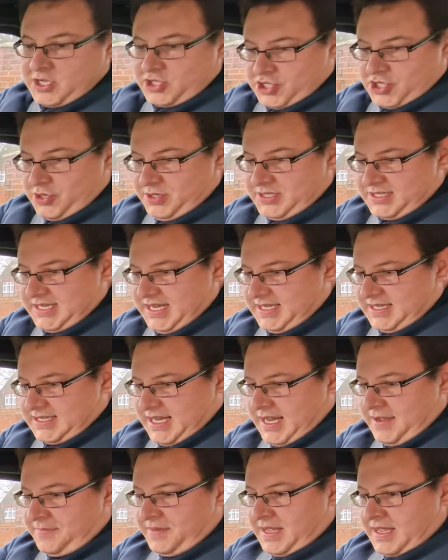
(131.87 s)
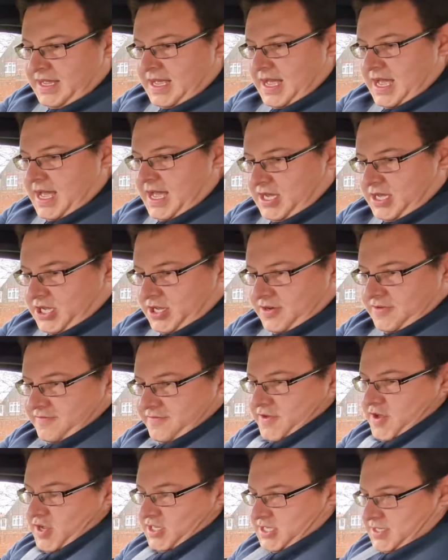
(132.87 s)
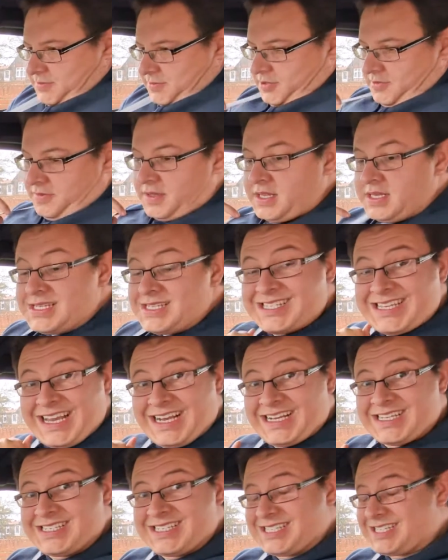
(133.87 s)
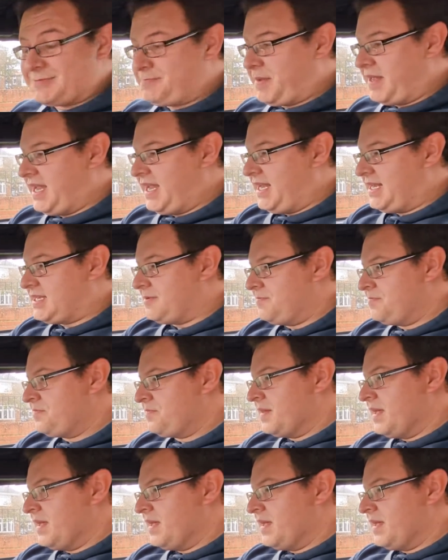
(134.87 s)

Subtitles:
two-seater convertible, 6-speed,